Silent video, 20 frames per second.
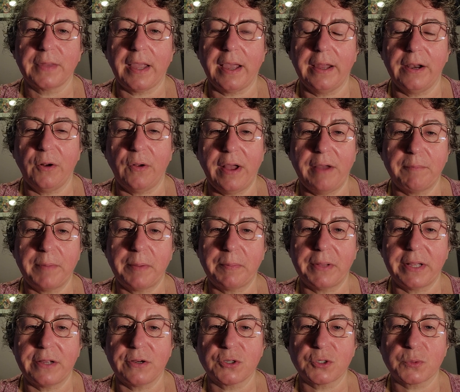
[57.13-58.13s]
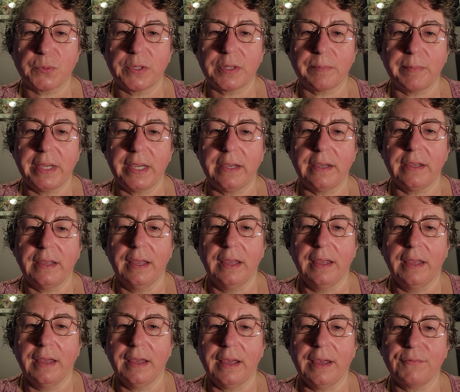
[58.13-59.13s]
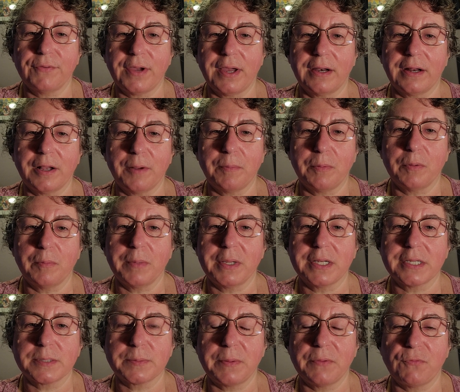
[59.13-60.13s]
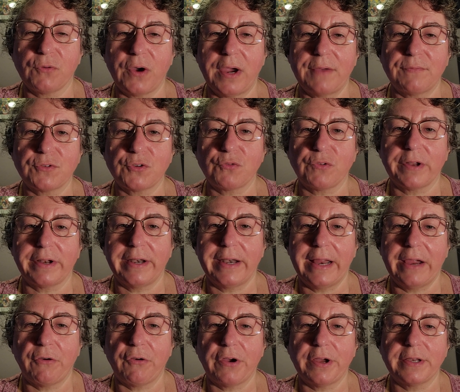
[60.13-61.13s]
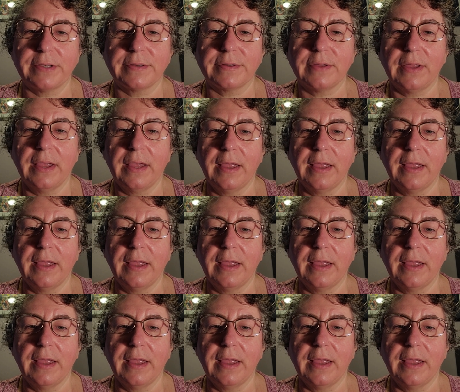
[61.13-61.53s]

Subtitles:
I don't have my planners with me. I've got a couple of minutes before I have to run an errand,